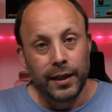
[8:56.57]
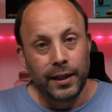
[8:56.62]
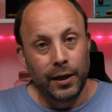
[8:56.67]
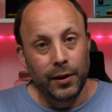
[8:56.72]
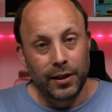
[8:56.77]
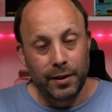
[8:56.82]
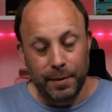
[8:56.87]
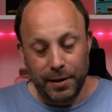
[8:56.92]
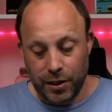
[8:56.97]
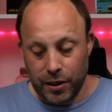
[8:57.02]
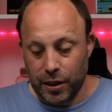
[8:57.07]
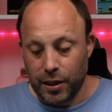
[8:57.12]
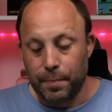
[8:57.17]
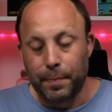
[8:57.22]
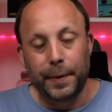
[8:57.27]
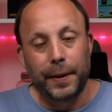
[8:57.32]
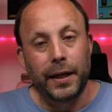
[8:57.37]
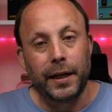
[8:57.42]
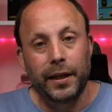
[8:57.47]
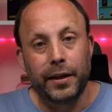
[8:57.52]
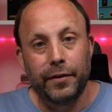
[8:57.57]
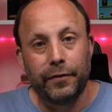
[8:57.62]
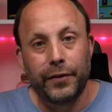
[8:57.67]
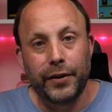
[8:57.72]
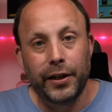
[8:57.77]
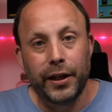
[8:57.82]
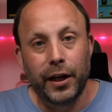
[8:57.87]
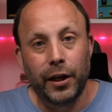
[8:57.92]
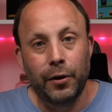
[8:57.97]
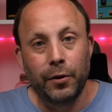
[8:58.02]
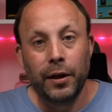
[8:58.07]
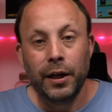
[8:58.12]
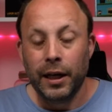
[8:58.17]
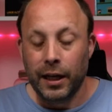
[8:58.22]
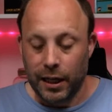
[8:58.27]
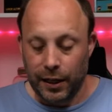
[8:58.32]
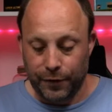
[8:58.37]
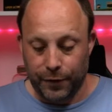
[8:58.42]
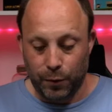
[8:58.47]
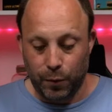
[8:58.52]
Now, as I mentioned at the beginning of the video,
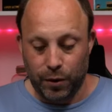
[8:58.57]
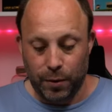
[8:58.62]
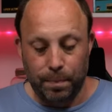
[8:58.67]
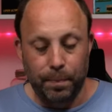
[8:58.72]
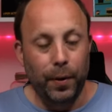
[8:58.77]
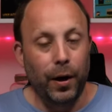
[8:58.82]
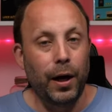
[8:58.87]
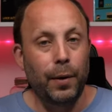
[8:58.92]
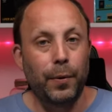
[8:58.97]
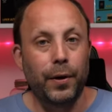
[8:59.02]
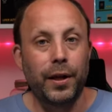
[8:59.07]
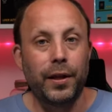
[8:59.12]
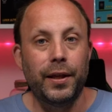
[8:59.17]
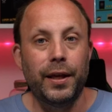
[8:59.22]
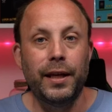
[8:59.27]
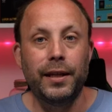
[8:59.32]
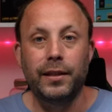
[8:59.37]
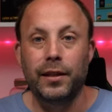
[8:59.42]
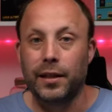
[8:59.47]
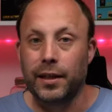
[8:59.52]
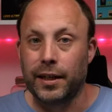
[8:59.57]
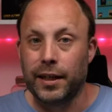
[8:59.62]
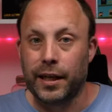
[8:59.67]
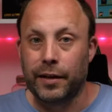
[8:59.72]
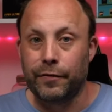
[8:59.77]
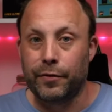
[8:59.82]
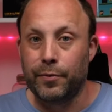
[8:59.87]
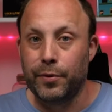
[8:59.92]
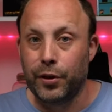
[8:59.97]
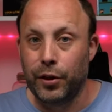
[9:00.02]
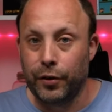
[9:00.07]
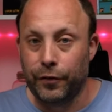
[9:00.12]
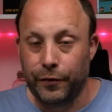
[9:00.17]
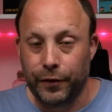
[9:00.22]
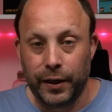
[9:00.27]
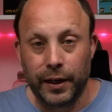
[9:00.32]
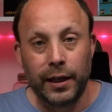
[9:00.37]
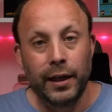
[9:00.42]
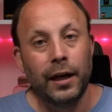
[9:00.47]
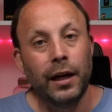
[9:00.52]
if you want to buy one of these and you're going to get it from
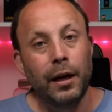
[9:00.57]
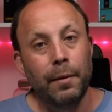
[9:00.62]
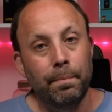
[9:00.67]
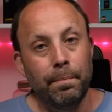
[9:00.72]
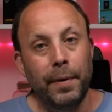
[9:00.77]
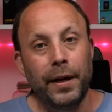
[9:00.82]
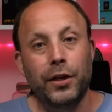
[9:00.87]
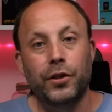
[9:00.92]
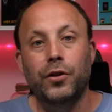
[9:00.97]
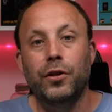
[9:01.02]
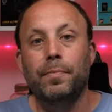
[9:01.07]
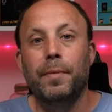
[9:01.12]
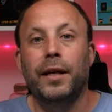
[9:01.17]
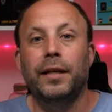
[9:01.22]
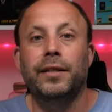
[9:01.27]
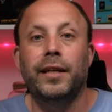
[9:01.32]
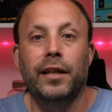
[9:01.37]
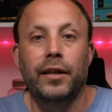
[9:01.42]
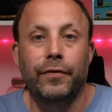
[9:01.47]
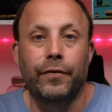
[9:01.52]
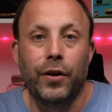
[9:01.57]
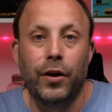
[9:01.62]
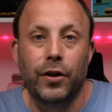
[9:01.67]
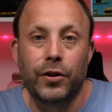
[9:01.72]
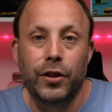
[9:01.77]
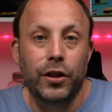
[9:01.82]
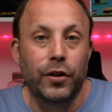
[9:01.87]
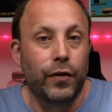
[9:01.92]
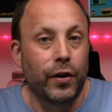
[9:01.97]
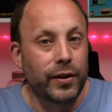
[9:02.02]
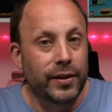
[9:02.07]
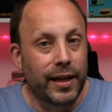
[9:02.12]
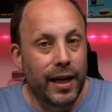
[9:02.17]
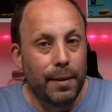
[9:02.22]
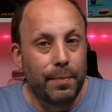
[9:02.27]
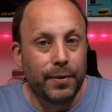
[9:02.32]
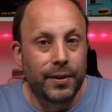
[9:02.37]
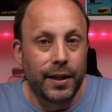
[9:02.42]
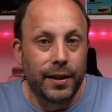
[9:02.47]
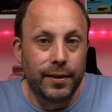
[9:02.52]
Nuphy, make sure you take advantage of our
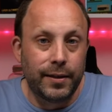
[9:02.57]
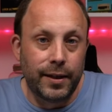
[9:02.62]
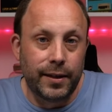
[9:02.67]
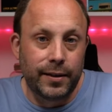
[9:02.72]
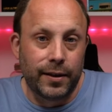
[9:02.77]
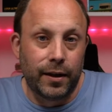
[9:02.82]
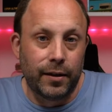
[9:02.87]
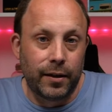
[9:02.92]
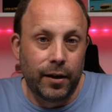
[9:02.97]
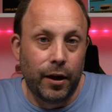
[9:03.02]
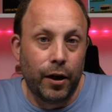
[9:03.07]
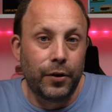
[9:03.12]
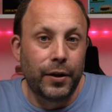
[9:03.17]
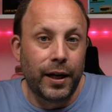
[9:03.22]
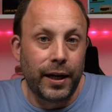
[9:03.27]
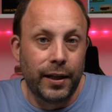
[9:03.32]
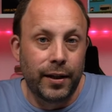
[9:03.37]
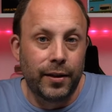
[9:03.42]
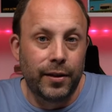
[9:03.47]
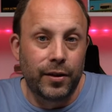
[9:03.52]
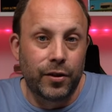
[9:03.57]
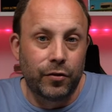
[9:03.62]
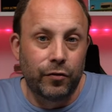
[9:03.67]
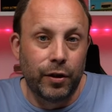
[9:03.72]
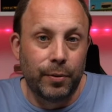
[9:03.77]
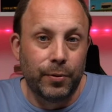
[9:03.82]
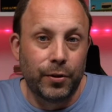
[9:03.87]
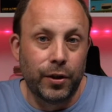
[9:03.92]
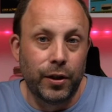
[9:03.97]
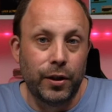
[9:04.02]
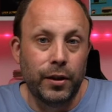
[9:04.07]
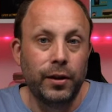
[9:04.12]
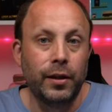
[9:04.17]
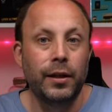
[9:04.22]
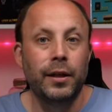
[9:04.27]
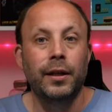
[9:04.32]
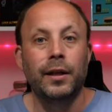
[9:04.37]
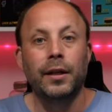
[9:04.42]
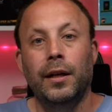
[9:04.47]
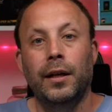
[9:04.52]
10% discount code in the description.
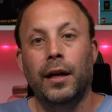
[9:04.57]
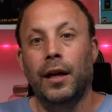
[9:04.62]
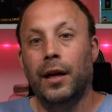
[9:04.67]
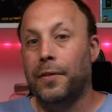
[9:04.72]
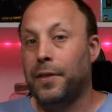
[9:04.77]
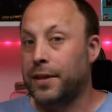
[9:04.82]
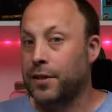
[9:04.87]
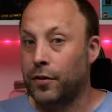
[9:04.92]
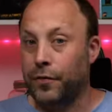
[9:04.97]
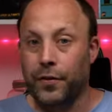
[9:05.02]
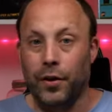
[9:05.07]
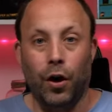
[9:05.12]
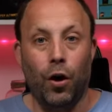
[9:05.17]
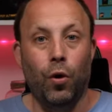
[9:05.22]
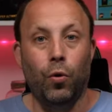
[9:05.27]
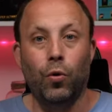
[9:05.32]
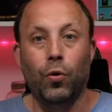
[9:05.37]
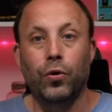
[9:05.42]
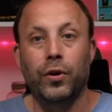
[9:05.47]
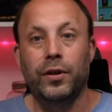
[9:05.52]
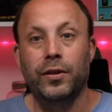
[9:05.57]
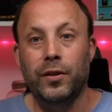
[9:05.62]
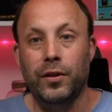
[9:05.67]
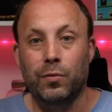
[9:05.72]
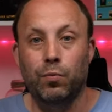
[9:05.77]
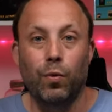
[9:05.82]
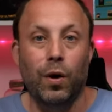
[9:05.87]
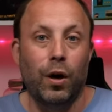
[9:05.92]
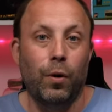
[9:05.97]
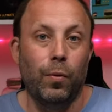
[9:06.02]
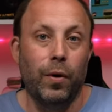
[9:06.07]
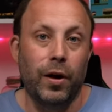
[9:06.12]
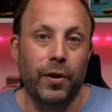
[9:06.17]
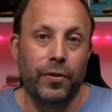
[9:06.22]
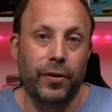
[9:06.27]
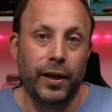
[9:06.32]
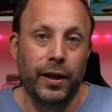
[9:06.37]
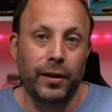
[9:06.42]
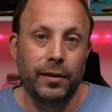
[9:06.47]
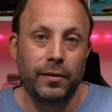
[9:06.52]
That's off the whole order, so it's well
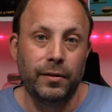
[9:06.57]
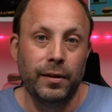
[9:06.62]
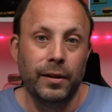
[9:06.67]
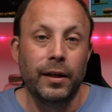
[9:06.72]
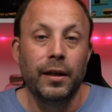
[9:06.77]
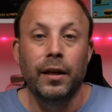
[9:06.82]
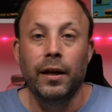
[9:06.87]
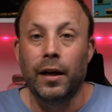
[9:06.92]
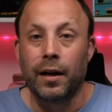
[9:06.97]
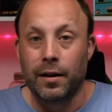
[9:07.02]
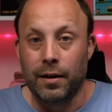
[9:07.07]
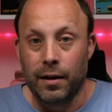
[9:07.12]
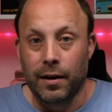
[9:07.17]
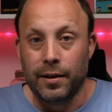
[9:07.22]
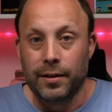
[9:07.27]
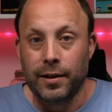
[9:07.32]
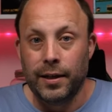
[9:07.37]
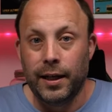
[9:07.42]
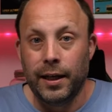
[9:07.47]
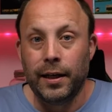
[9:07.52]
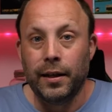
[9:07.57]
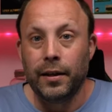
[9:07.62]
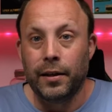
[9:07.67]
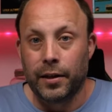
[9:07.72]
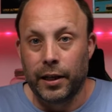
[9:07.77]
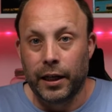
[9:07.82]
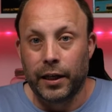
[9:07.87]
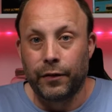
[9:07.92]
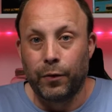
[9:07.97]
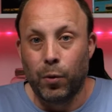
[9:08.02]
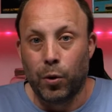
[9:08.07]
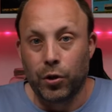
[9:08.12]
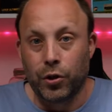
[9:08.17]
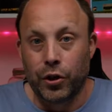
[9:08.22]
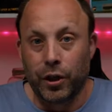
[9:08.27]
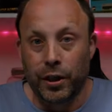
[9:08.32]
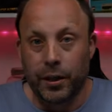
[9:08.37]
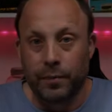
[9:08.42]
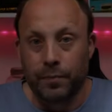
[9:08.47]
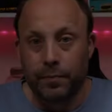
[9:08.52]
worth it. And lastly, thank you for
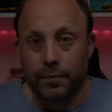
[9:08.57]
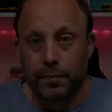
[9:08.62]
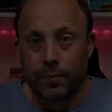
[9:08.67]
watching.